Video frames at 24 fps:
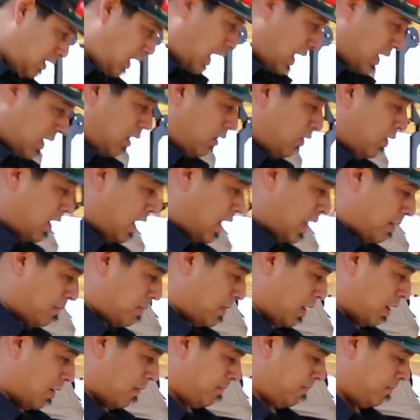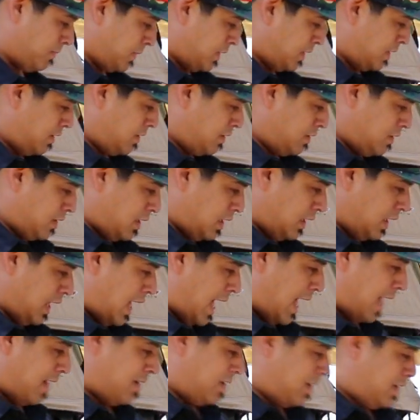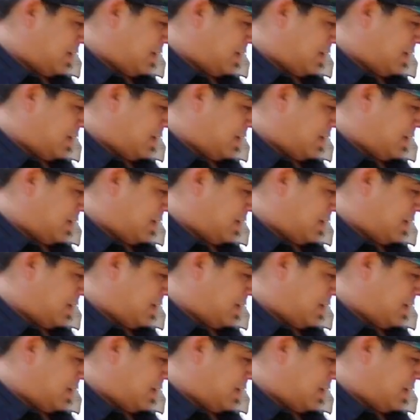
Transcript: lot going on up here, a lot.